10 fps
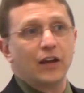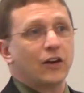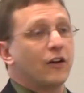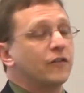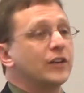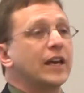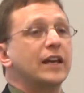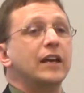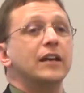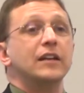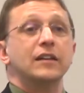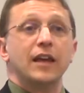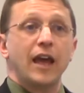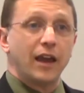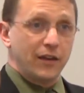You know, if you get hit in
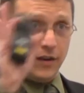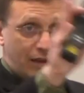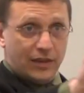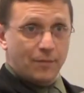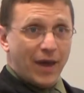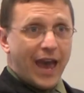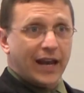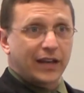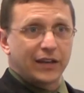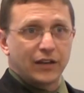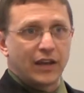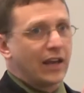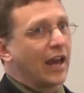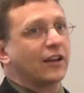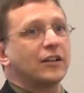the in the back,
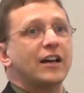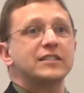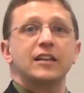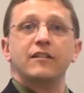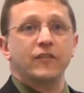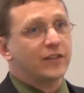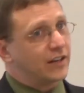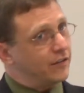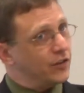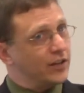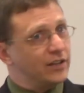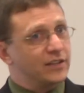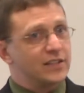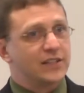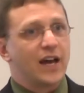heck a lot safer than if you're hitting
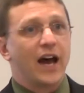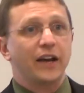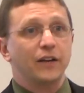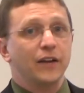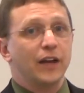the side.